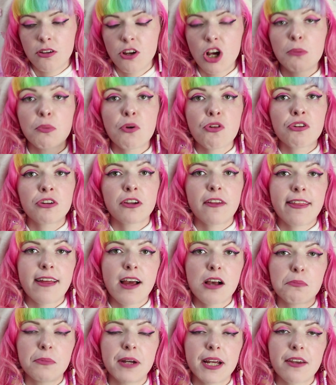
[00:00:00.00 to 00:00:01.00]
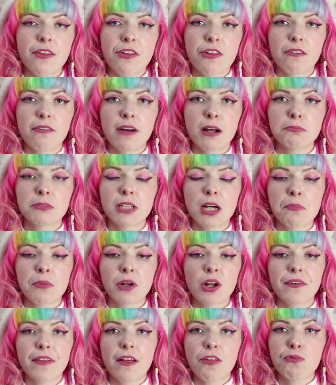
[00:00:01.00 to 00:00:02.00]
I'm also going to tag my Instagram down
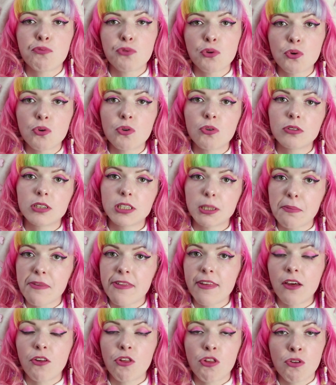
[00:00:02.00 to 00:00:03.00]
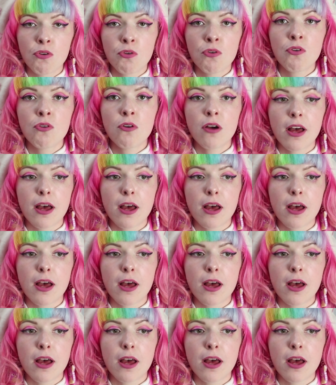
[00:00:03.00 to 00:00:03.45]
below, that's for Dipstick Store.